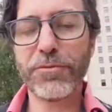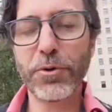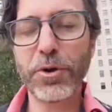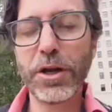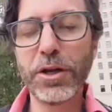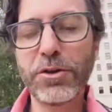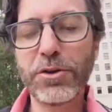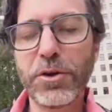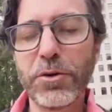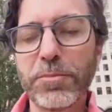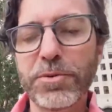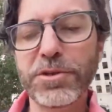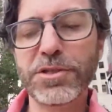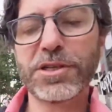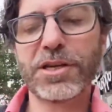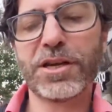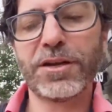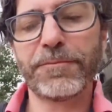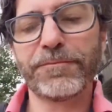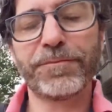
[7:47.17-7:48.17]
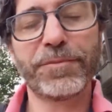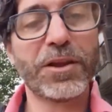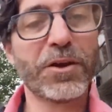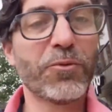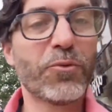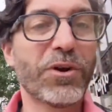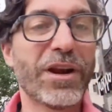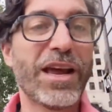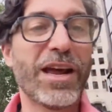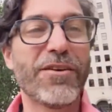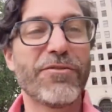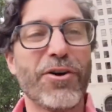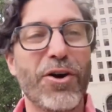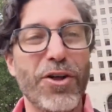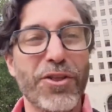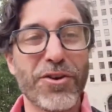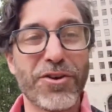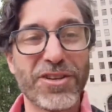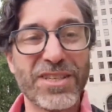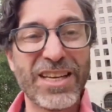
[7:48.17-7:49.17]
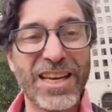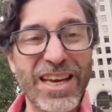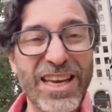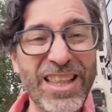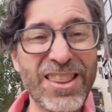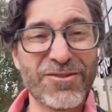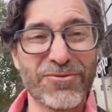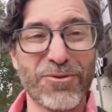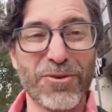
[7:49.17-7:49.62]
42% would have all their teeth